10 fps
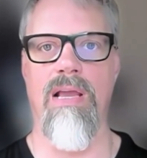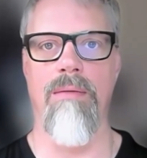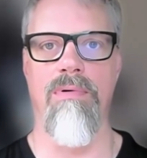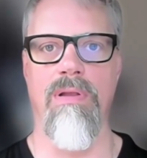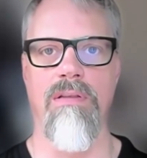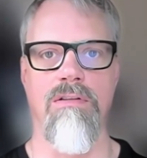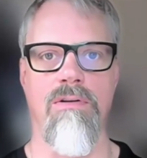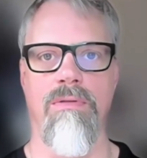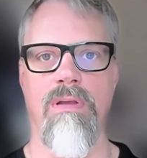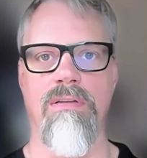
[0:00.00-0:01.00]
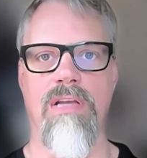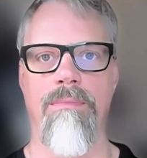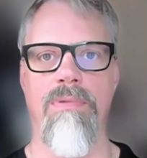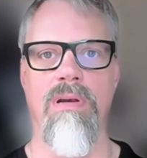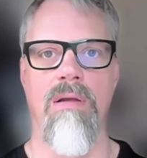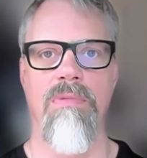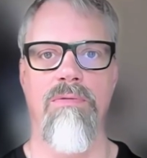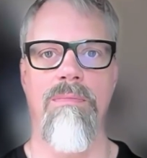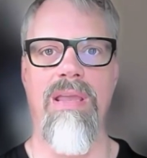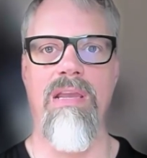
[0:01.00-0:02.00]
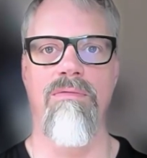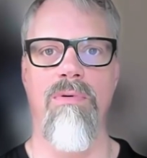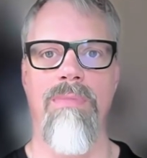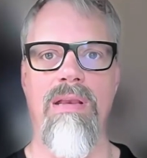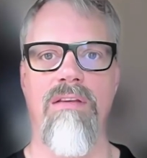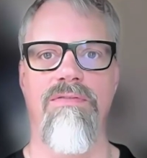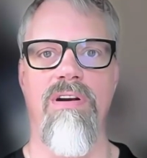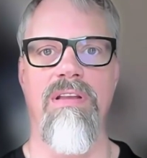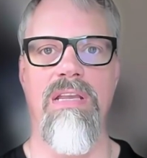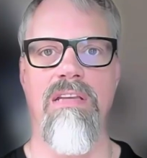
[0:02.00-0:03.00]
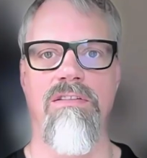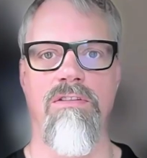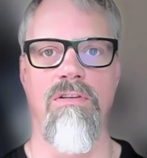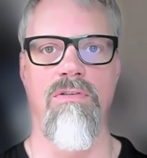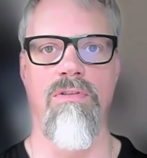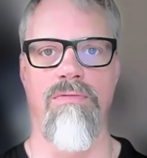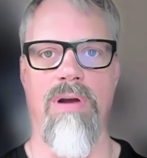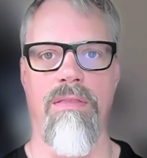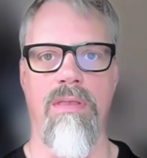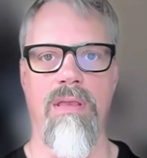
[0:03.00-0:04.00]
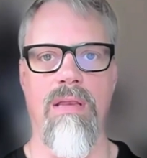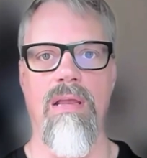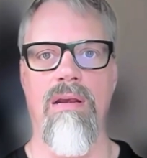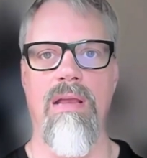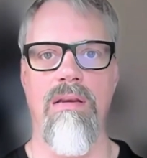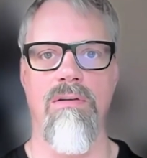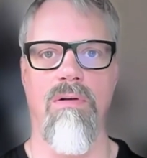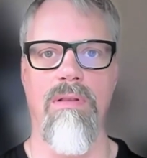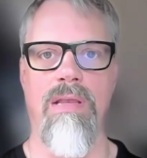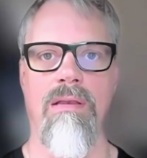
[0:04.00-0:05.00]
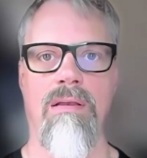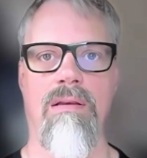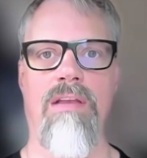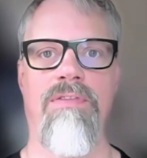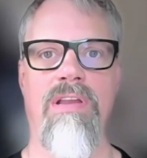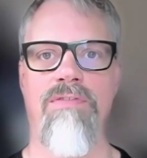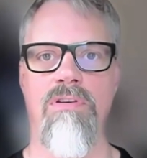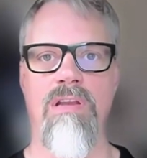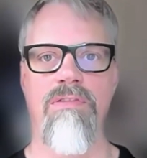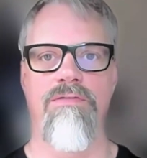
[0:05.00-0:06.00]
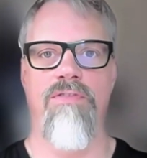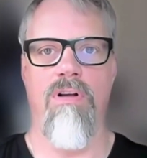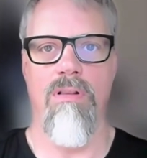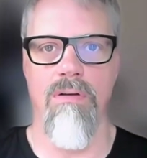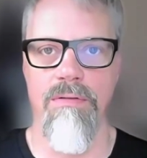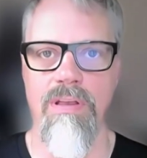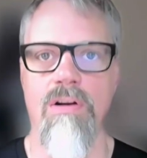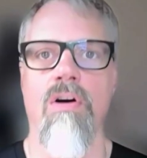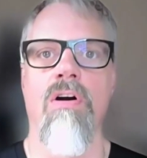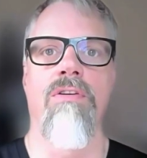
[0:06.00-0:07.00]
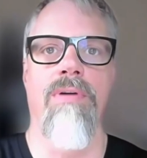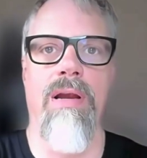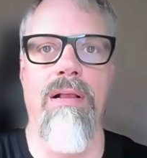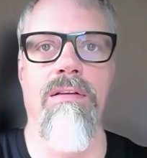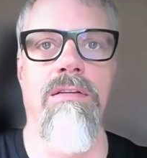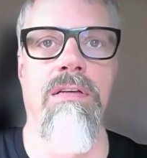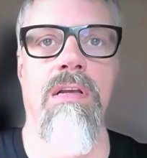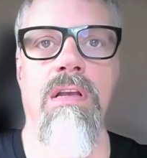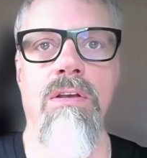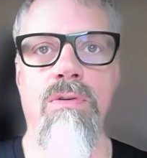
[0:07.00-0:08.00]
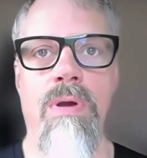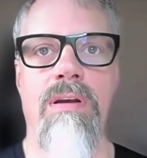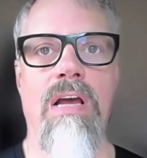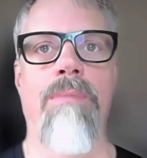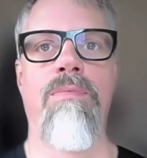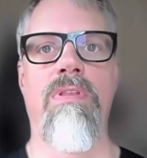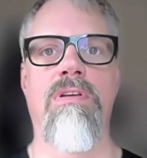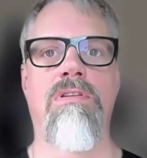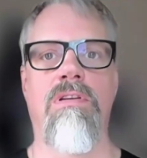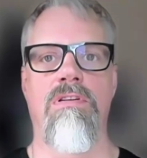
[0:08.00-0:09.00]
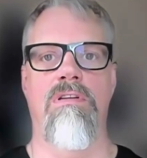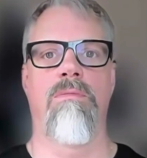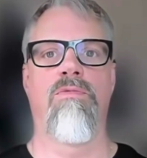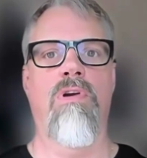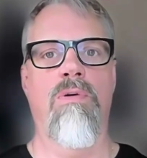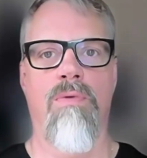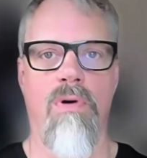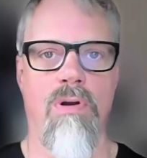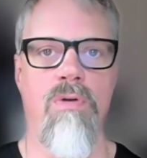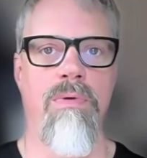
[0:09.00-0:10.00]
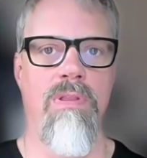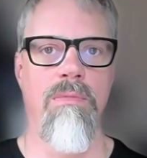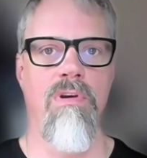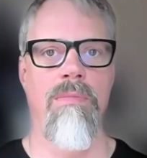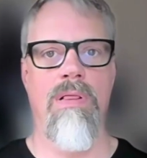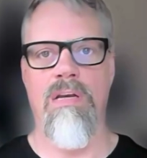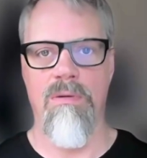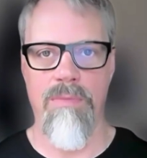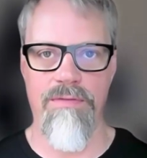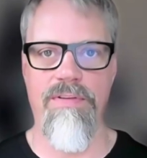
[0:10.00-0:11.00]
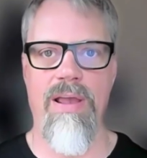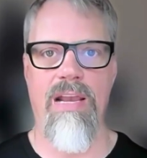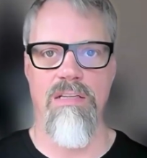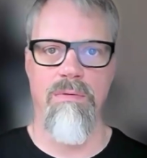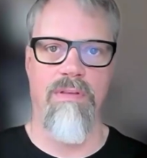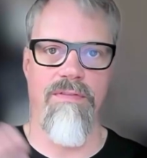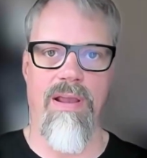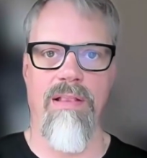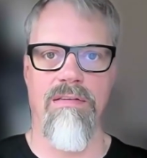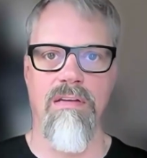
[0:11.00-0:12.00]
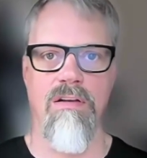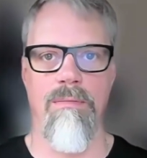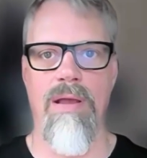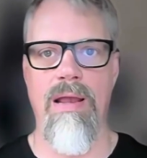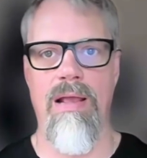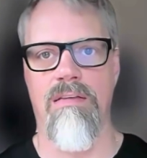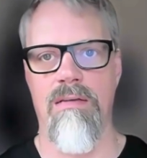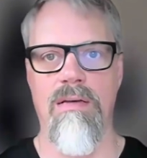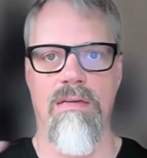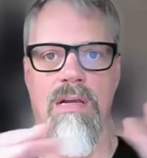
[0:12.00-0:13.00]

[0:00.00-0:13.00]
library and screw things up. But we made it very easy to do the right thing. And if you follow the guardrails, you end up with a system where you work with immutability, with facts, with events and commands, and